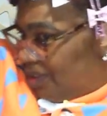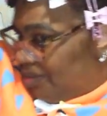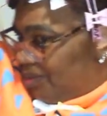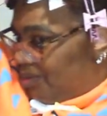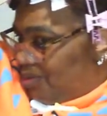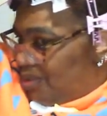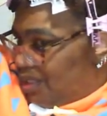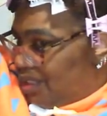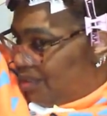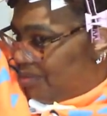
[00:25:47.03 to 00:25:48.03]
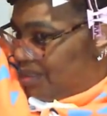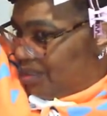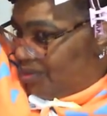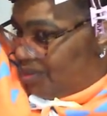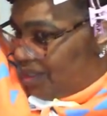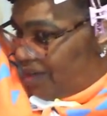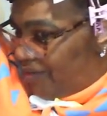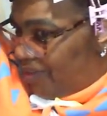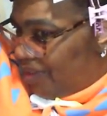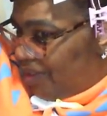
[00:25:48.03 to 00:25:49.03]
Losing clips, losing
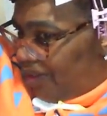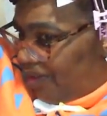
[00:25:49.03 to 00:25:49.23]
everything.